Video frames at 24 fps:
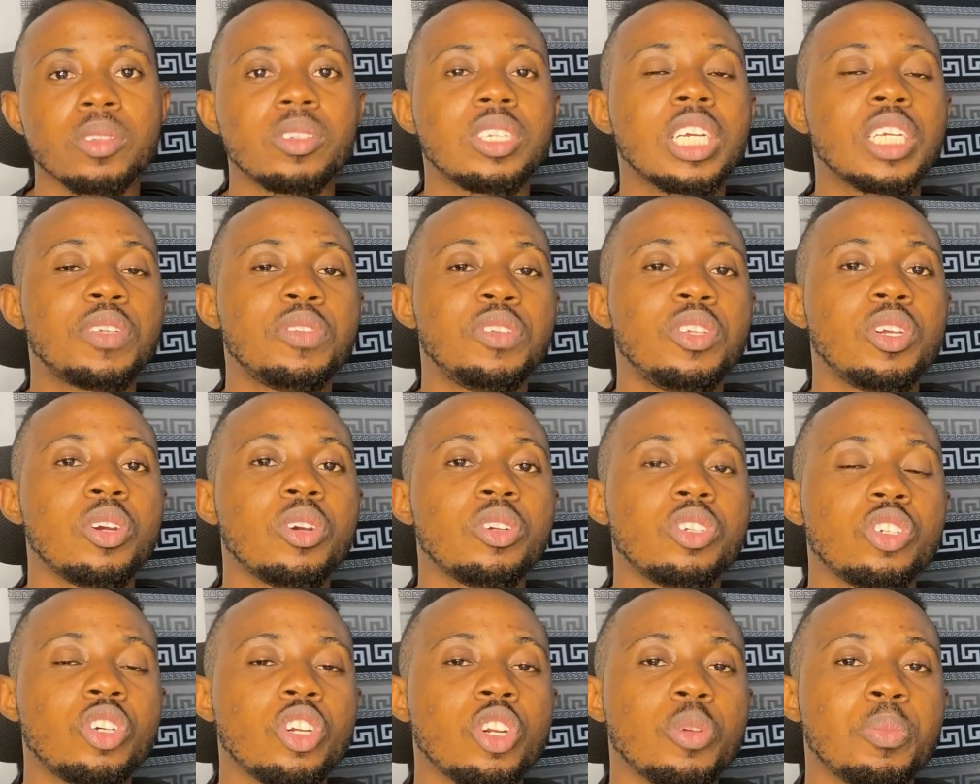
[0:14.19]
Today's
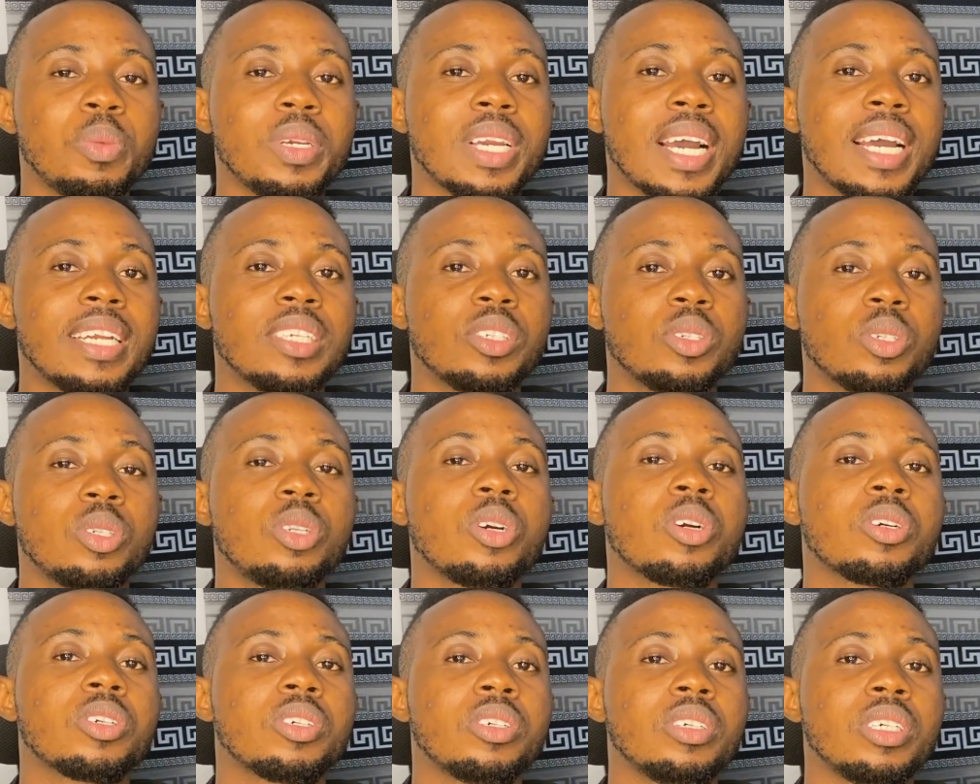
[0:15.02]
video is going to be an
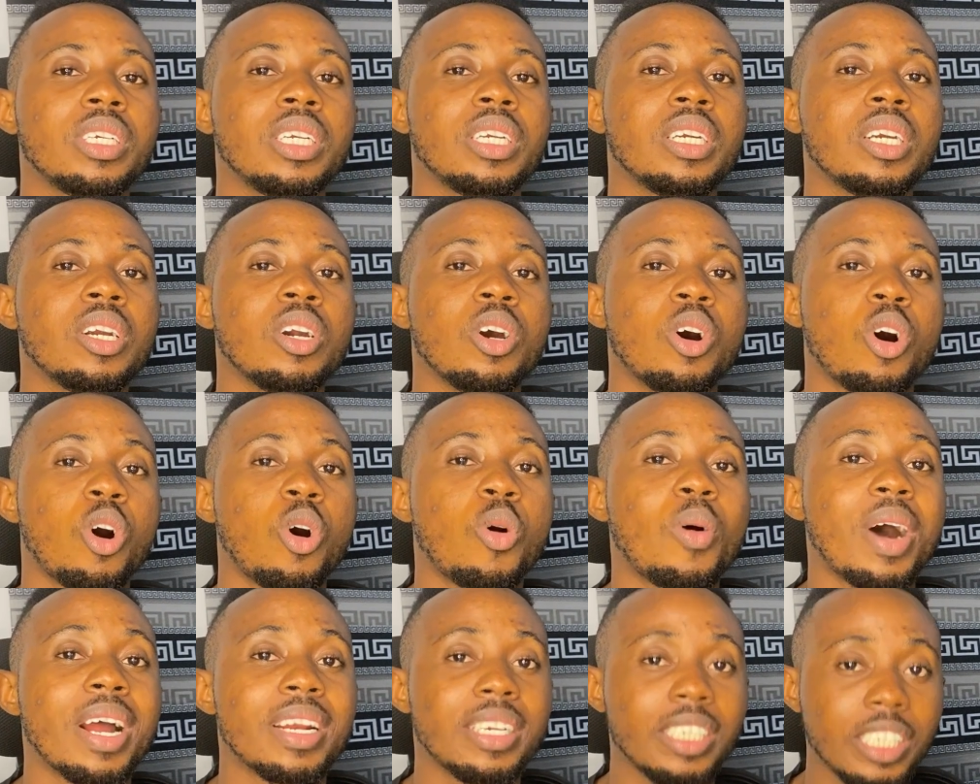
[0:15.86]
introductory
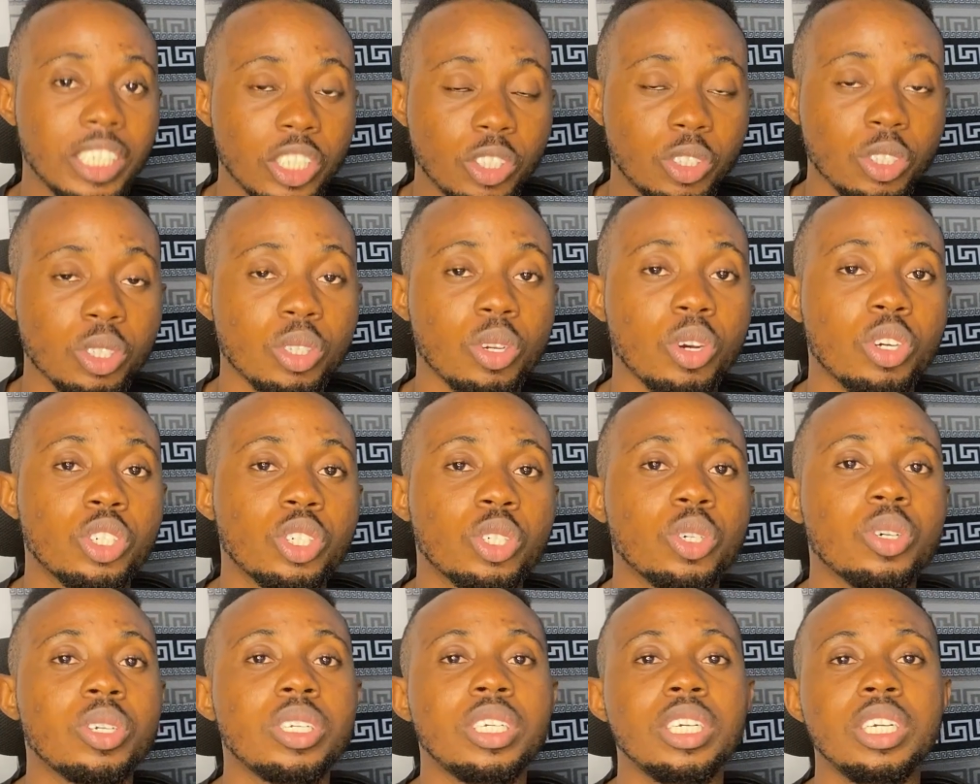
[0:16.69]
or an
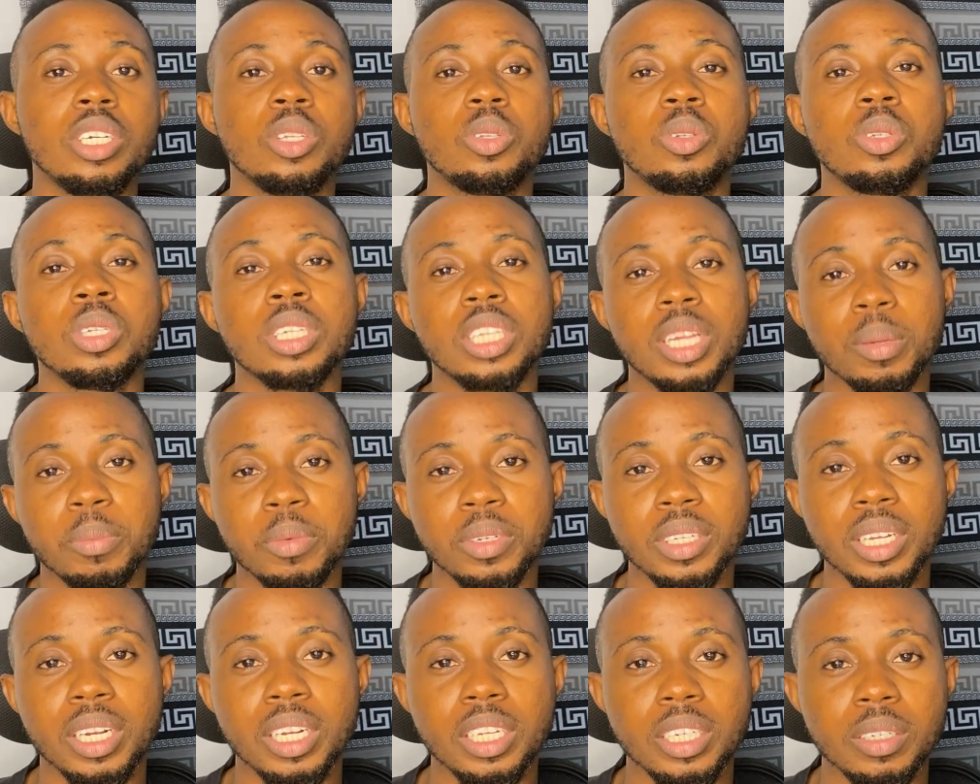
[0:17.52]
introduction into data
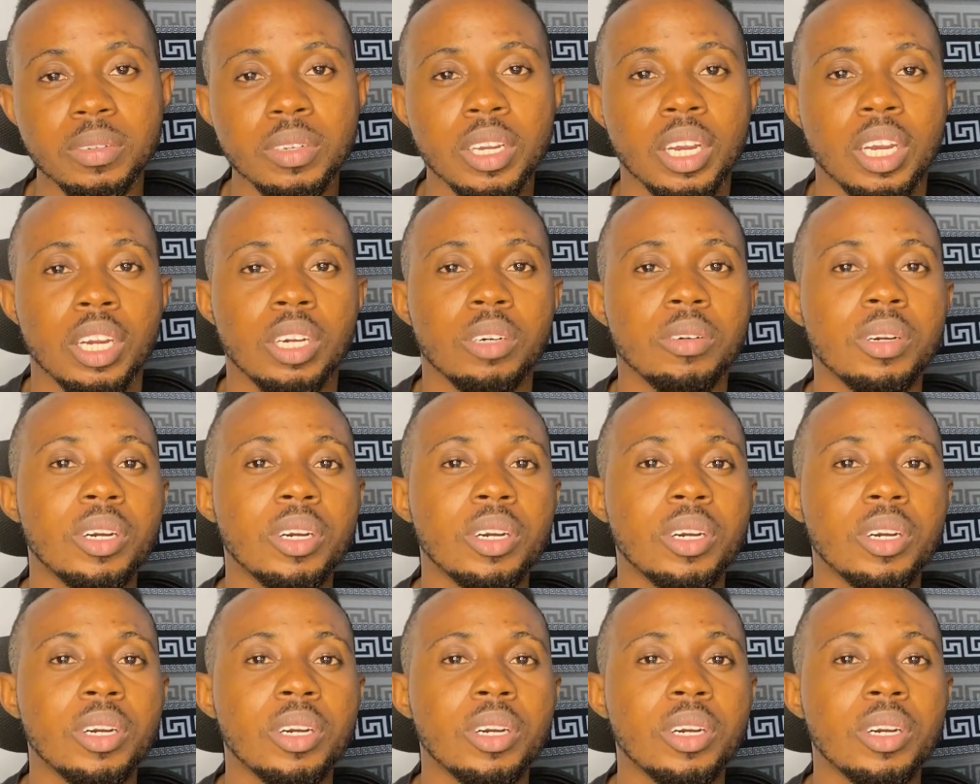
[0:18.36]
modeling.